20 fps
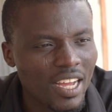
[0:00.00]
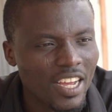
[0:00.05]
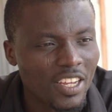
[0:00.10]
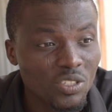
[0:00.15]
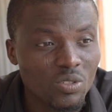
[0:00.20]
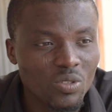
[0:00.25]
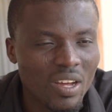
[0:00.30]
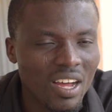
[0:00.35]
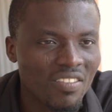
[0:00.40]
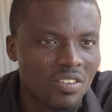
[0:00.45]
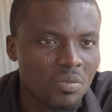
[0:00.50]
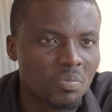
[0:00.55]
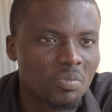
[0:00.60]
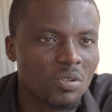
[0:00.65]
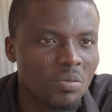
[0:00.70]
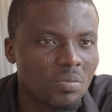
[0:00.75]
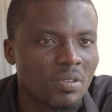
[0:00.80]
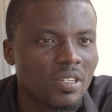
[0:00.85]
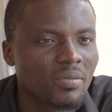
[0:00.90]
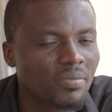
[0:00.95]
I used to have a
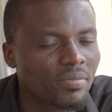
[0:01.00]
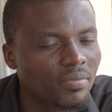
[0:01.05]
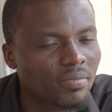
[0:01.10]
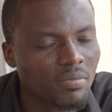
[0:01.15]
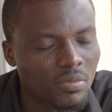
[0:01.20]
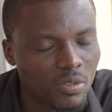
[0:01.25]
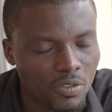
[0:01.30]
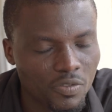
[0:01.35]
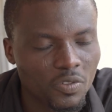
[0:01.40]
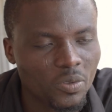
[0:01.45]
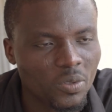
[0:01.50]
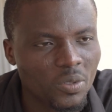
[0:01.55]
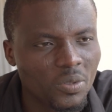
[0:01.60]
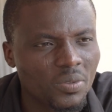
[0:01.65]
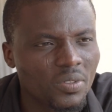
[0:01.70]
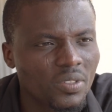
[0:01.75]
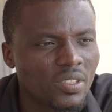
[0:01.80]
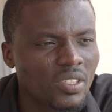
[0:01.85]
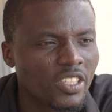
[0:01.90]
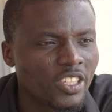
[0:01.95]
problem before
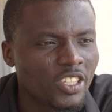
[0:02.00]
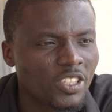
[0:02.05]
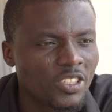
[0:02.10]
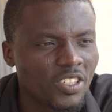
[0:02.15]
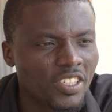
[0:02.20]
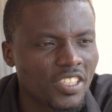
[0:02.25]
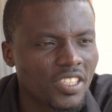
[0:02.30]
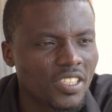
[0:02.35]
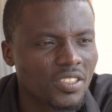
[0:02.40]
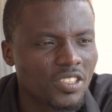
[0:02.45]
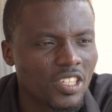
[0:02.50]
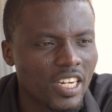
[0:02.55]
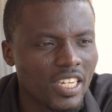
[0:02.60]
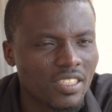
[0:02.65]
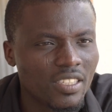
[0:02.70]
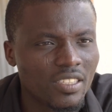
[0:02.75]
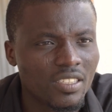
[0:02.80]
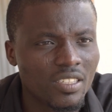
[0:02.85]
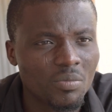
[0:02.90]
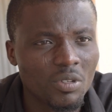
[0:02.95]
during the dry
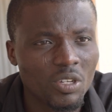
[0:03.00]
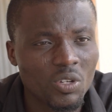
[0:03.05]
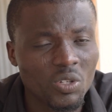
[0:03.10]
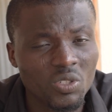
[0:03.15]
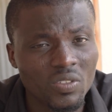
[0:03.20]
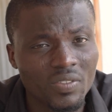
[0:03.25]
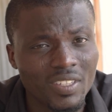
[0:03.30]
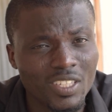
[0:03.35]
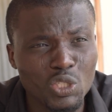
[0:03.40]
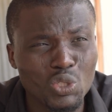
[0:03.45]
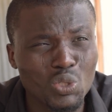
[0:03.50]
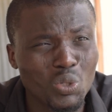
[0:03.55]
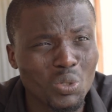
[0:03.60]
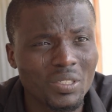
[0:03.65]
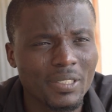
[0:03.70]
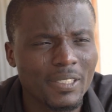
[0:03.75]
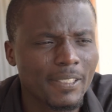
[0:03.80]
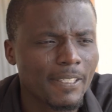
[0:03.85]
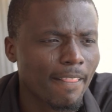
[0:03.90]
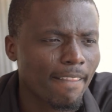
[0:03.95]
season because of the
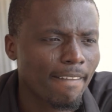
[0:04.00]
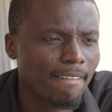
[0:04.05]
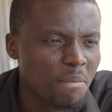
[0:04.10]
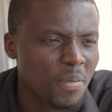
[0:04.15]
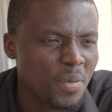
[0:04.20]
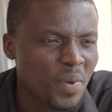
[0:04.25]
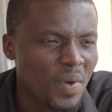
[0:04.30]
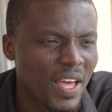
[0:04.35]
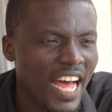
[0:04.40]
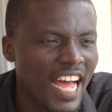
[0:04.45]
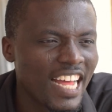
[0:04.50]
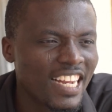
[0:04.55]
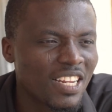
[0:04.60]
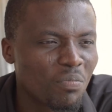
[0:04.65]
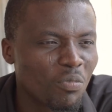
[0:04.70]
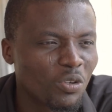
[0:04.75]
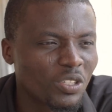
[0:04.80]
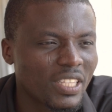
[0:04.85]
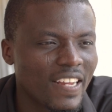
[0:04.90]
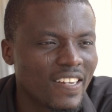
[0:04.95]
sun. I had
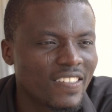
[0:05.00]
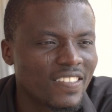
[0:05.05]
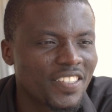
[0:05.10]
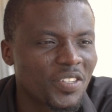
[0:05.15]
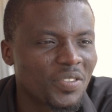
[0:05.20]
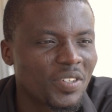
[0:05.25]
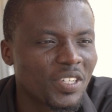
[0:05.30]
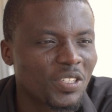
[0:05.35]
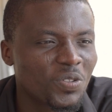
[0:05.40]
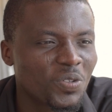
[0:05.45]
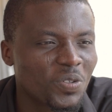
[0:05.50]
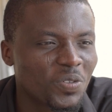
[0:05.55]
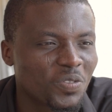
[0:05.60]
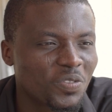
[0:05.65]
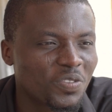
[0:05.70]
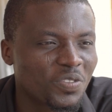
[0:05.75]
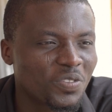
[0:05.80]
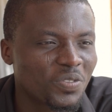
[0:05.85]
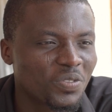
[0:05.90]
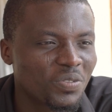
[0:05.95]
a mortality rate of
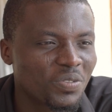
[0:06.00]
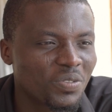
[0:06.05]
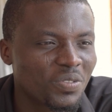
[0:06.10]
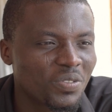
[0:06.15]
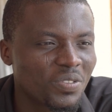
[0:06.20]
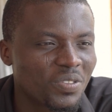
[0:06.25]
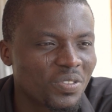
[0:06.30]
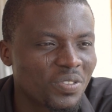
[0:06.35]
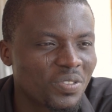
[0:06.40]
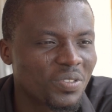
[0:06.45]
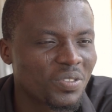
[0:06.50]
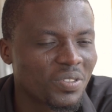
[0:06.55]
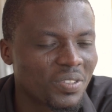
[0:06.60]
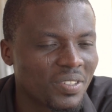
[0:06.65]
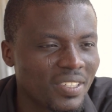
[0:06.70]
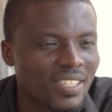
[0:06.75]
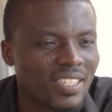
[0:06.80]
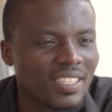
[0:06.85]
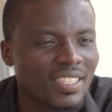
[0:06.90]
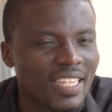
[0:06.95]

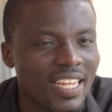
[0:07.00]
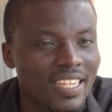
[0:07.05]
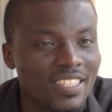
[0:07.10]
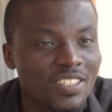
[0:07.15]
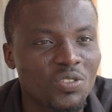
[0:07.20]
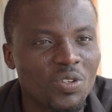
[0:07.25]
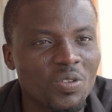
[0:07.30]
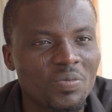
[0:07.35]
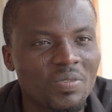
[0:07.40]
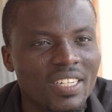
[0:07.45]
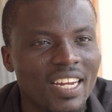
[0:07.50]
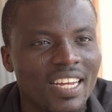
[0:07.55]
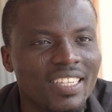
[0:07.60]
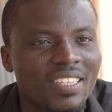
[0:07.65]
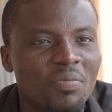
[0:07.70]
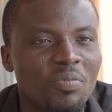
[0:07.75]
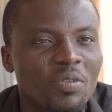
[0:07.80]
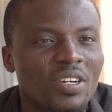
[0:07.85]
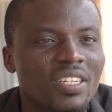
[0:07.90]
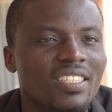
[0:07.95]
30 something at
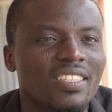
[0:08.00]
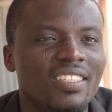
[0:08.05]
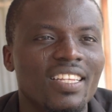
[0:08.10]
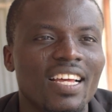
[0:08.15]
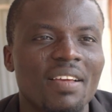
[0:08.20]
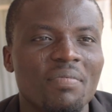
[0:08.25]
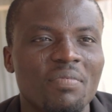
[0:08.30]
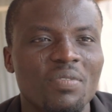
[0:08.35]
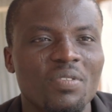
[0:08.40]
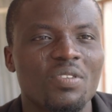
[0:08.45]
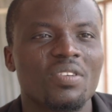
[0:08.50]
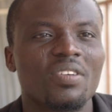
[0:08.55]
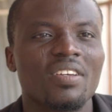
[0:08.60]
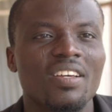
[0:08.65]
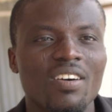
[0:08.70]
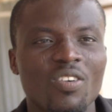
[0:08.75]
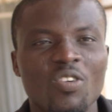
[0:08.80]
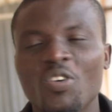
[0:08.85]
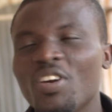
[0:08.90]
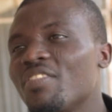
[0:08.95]
a point in time,
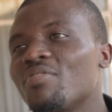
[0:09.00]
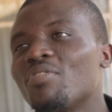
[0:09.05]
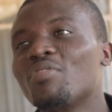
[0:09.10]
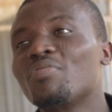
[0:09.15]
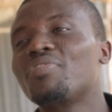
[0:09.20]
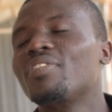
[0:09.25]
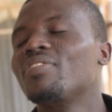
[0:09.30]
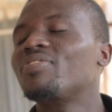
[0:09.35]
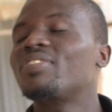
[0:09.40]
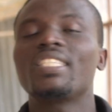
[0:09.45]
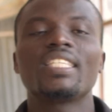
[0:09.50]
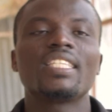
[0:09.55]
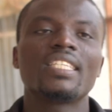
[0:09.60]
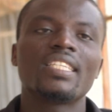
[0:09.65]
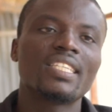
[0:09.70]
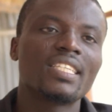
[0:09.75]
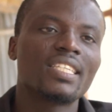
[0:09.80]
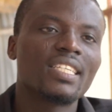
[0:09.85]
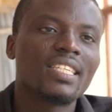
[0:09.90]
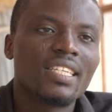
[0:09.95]
or even 50.
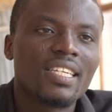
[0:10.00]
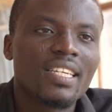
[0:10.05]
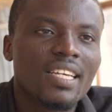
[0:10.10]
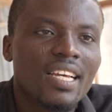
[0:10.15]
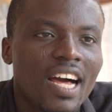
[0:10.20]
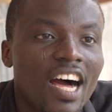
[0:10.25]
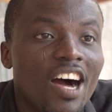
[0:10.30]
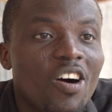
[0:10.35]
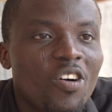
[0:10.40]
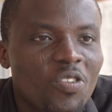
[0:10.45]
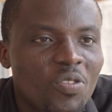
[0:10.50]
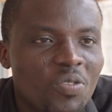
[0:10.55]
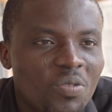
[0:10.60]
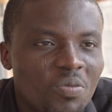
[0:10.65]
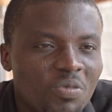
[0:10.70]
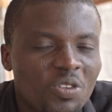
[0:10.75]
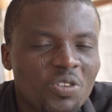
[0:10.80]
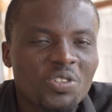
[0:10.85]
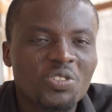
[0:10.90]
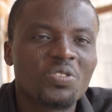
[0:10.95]
How?
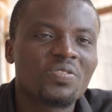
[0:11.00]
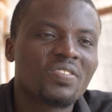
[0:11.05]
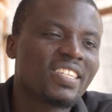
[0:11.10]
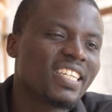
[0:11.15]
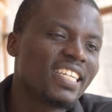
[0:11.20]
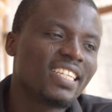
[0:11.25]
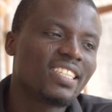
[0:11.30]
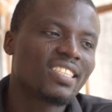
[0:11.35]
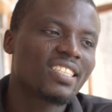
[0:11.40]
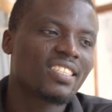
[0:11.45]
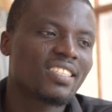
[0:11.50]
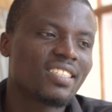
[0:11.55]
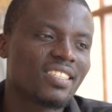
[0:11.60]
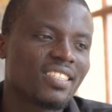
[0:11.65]
Because of the heat.